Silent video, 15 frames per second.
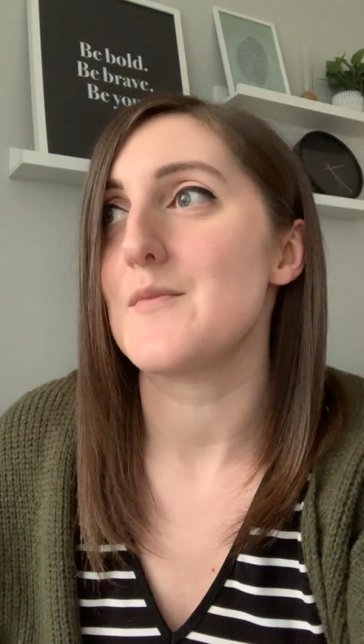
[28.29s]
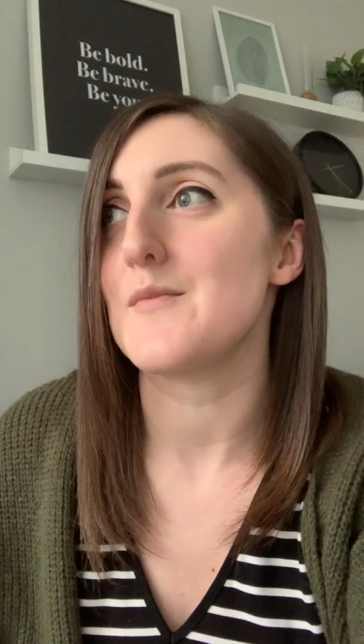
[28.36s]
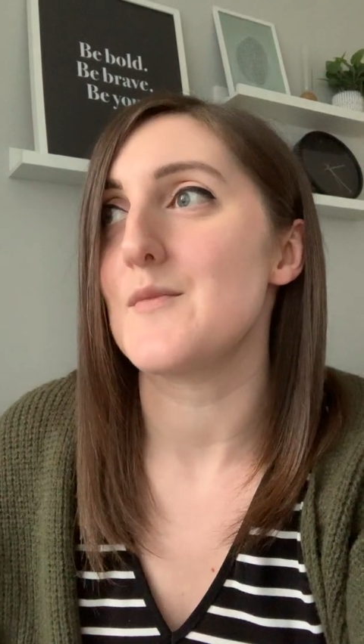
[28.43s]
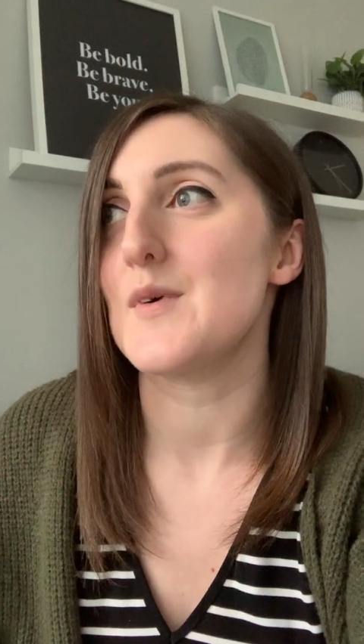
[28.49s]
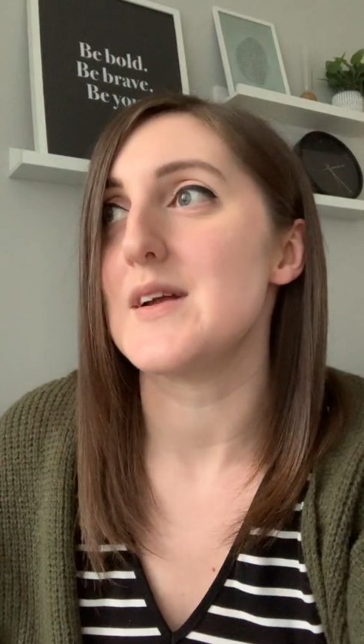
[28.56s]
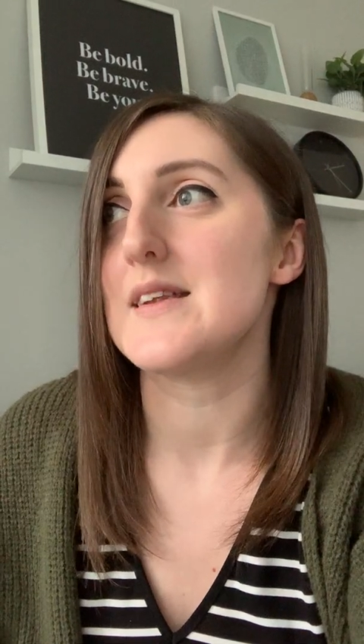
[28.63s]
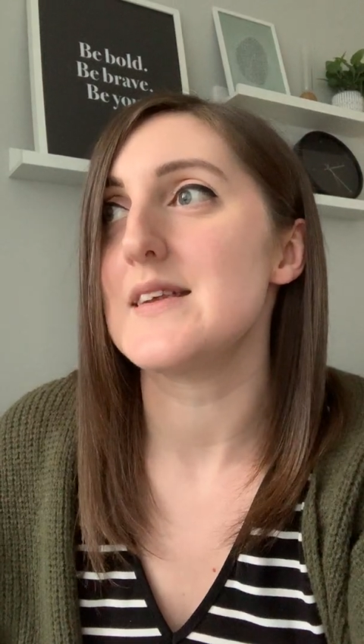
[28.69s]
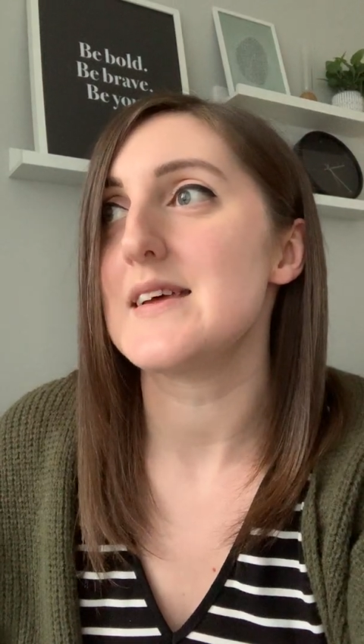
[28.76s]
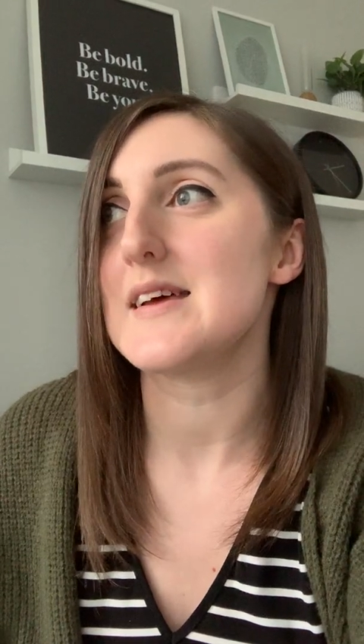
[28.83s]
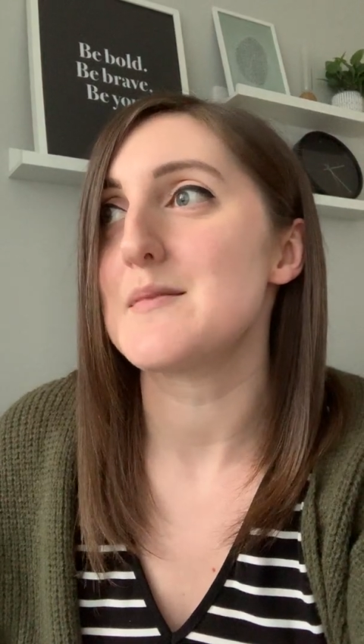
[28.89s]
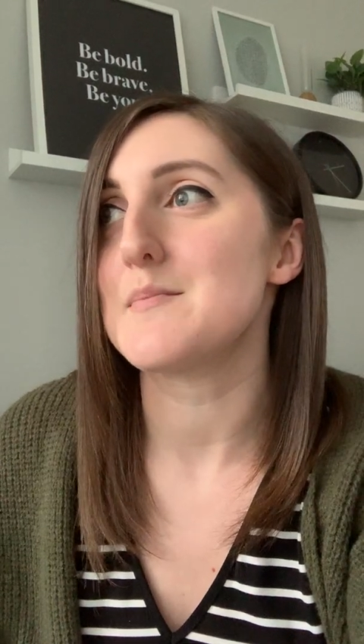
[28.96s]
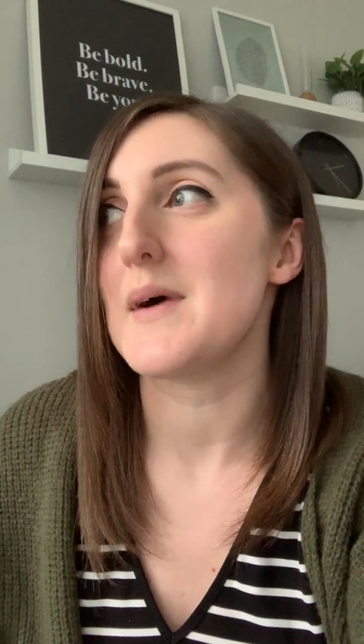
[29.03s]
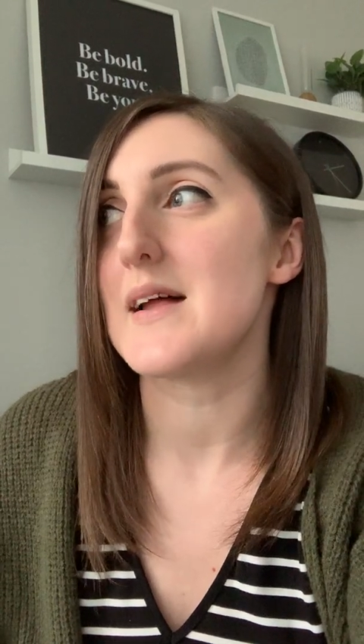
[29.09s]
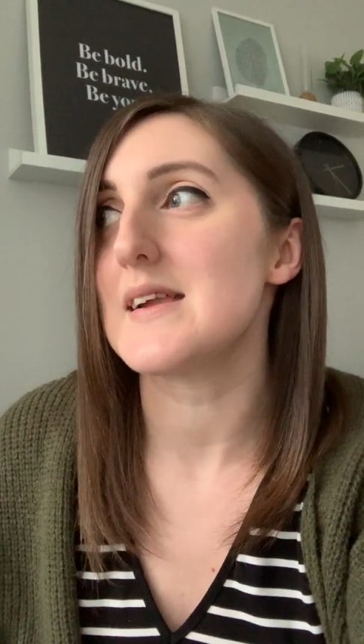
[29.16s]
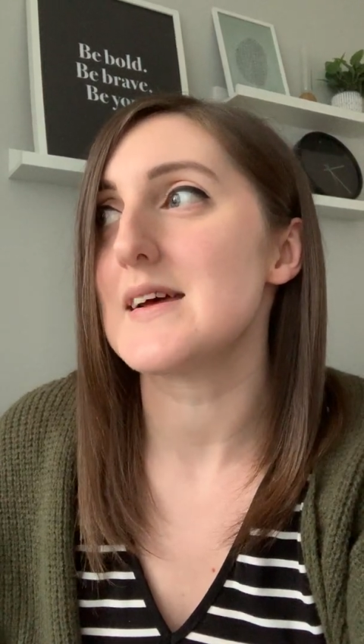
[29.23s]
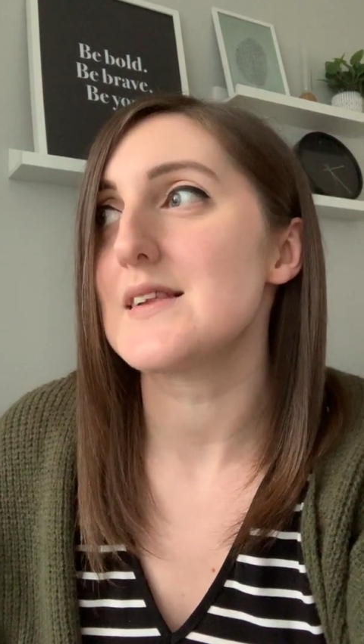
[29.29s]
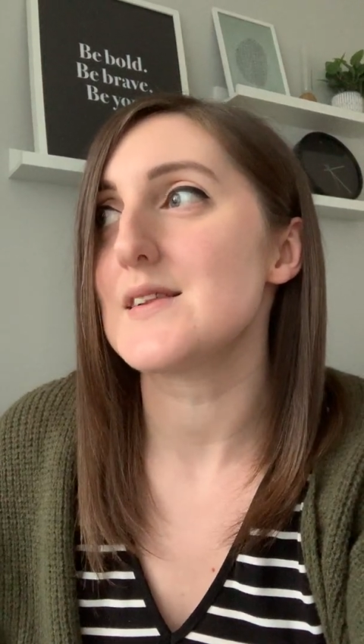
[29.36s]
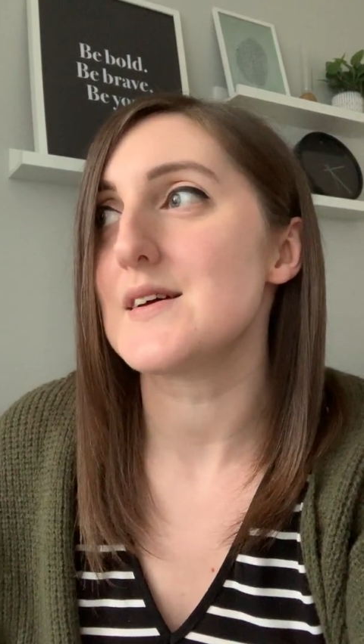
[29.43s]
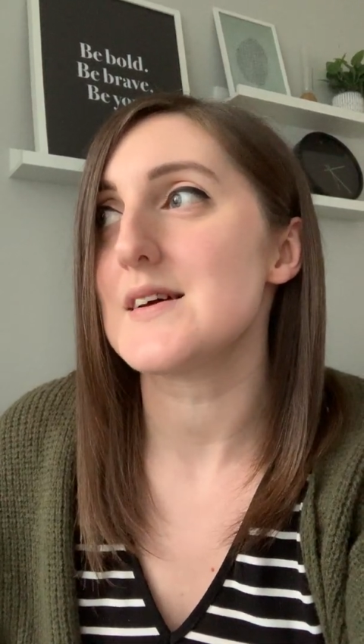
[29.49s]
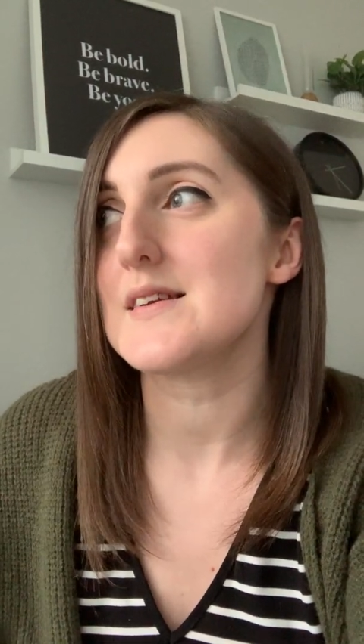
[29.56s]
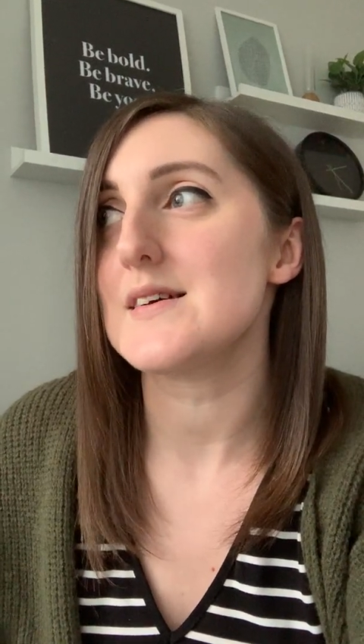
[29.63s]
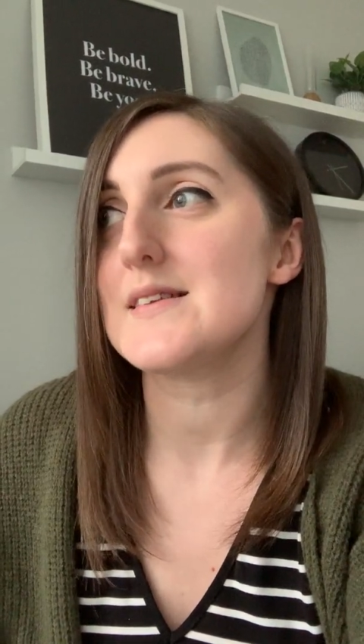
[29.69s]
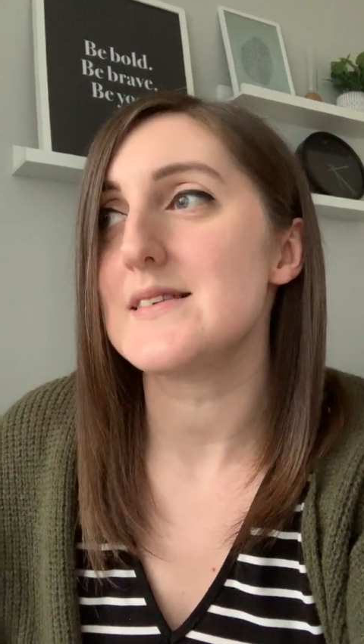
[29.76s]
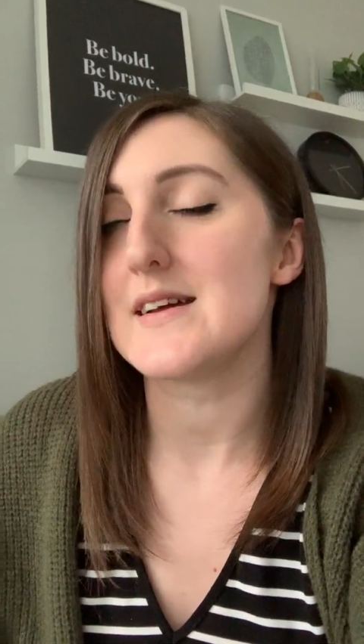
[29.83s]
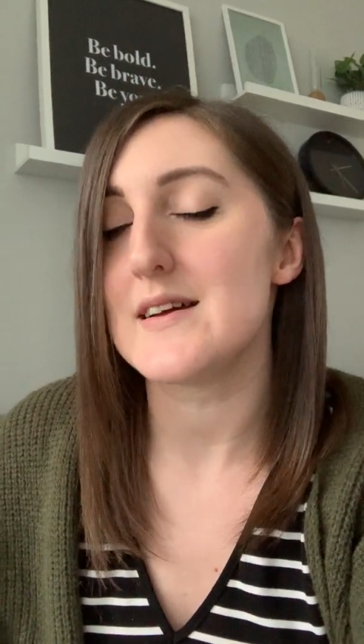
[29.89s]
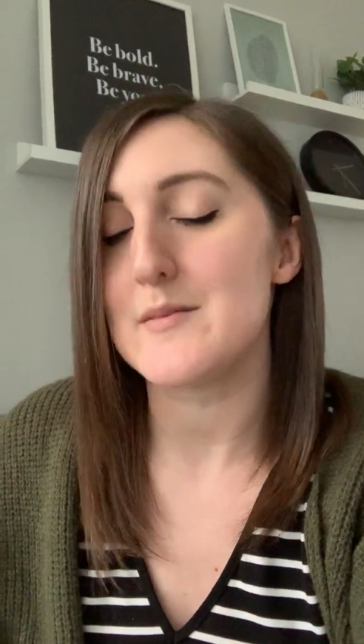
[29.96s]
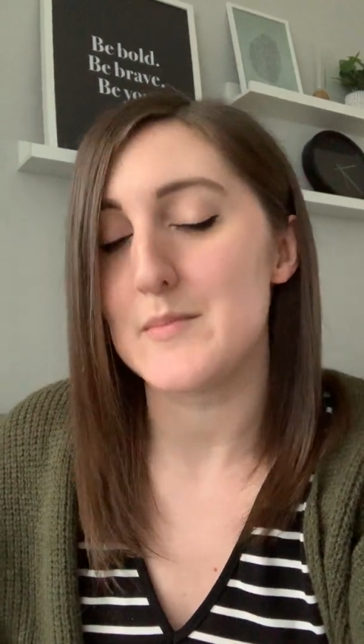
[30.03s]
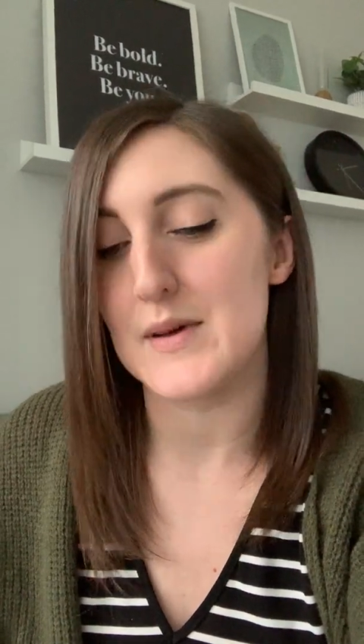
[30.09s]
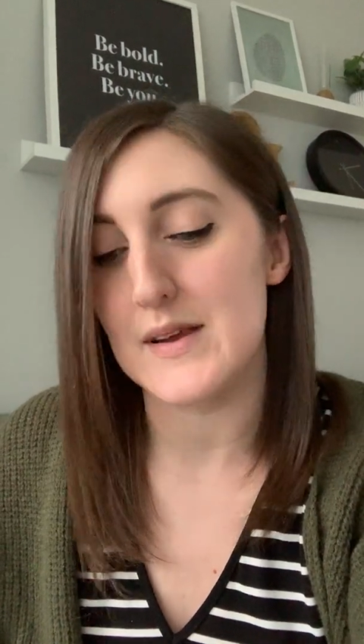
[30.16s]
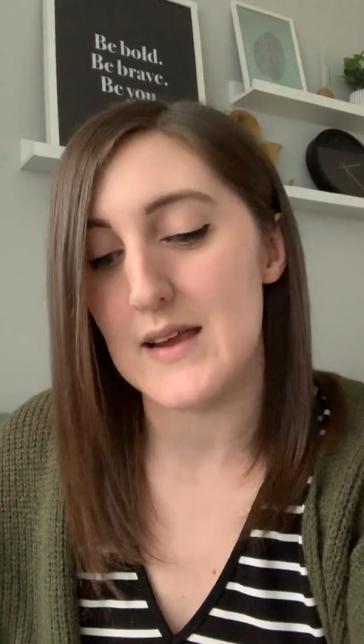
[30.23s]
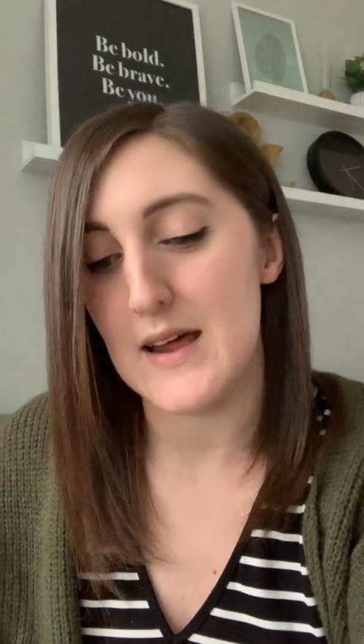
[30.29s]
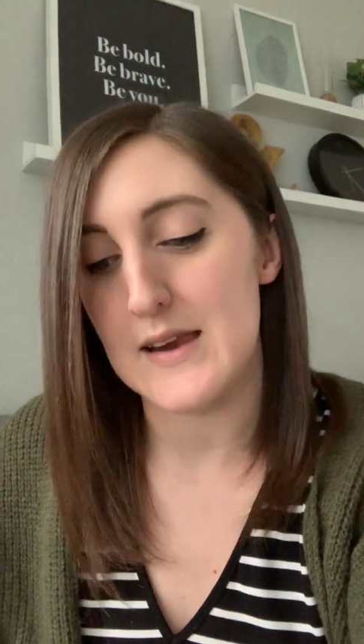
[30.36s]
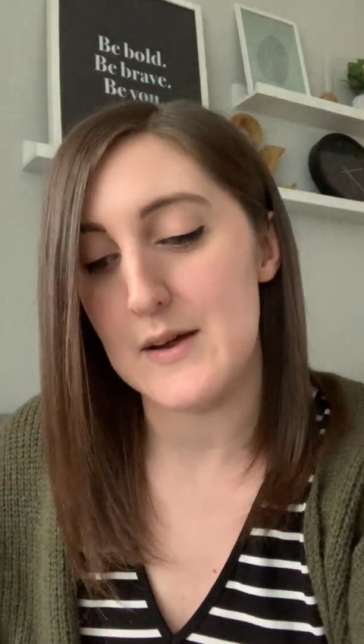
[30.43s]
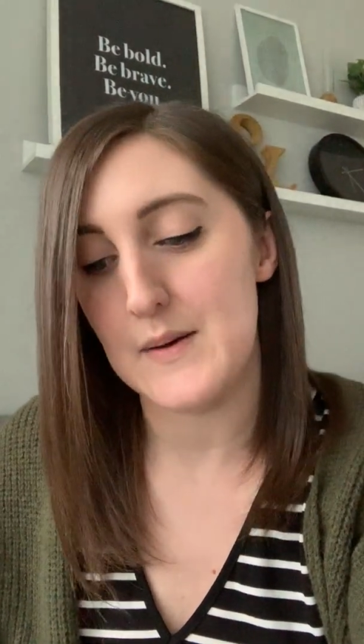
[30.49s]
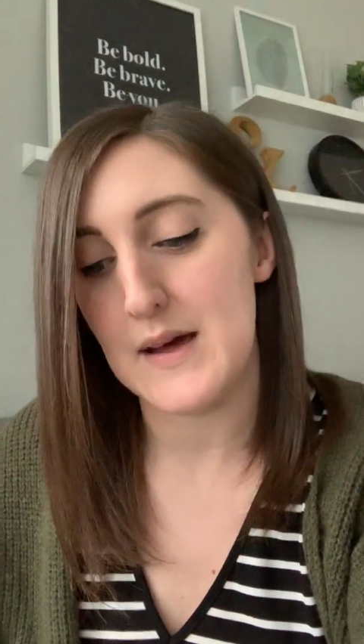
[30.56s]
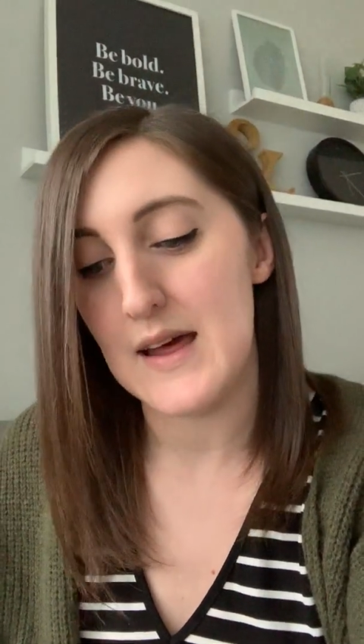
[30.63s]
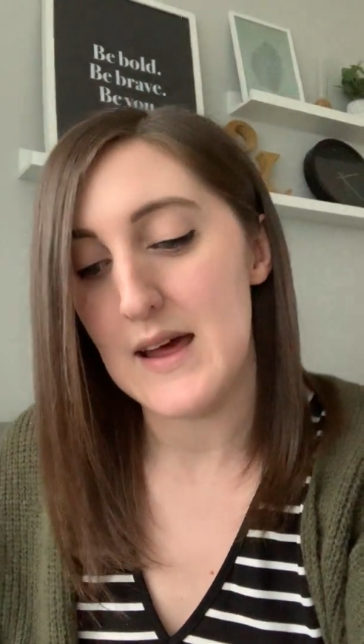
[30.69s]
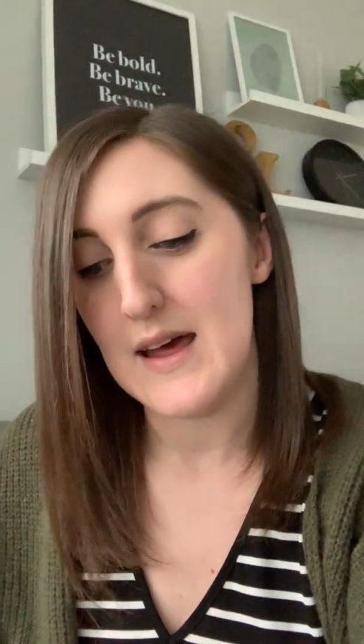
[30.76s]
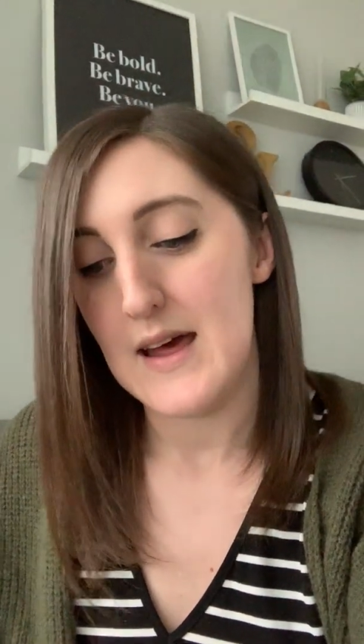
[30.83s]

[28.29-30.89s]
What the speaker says: windy and manic looking out there, but anyway.